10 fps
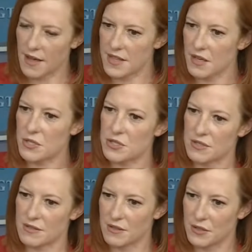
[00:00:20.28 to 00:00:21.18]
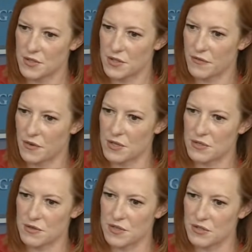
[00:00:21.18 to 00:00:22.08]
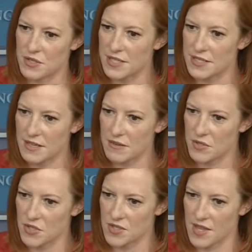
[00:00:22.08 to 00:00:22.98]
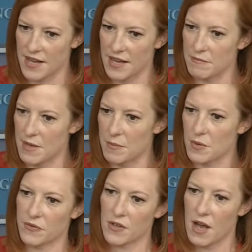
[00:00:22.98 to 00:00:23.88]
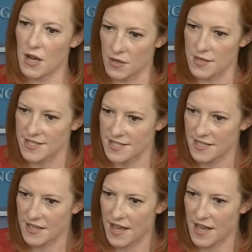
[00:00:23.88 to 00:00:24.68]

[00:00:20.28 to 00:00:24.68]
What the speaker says: I think we shouldn't lose the forest through the trees here, which is that a member of Congress,